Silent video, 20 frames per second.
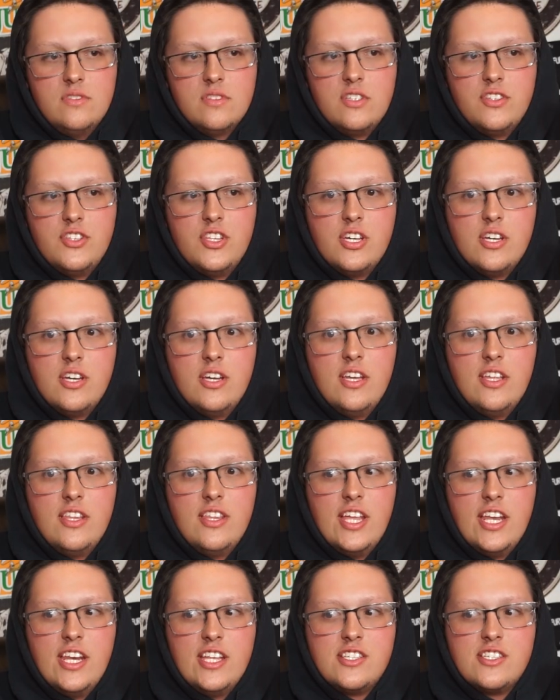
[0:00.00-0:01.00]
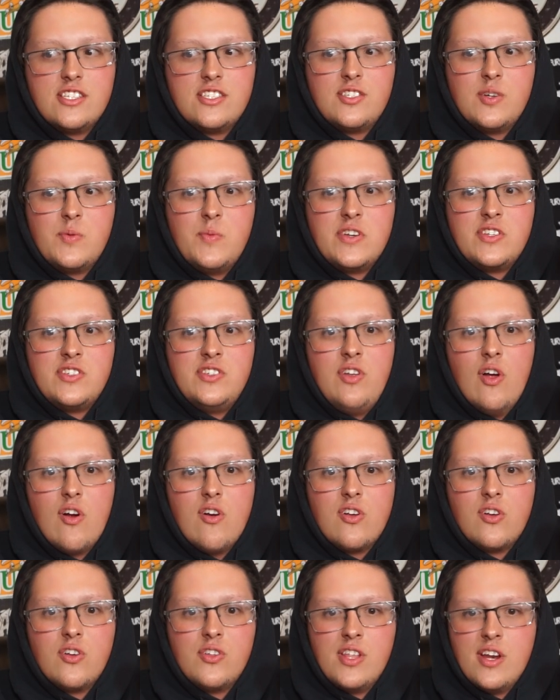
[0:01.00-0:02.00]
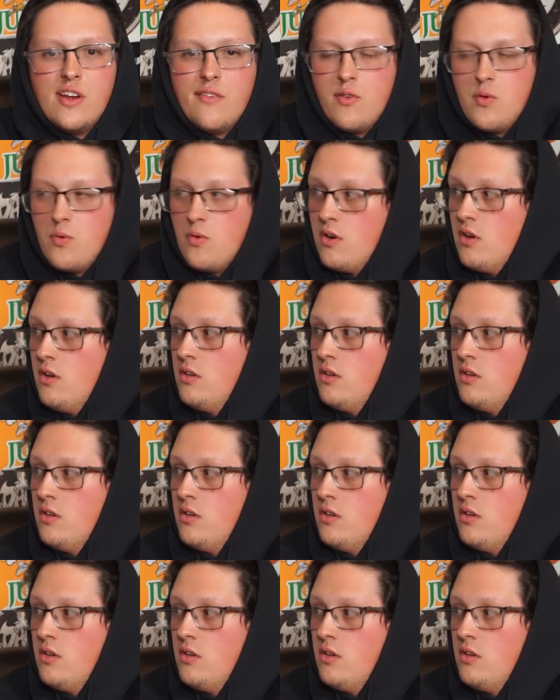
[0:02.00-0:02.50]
That it's just so much darker than everywhere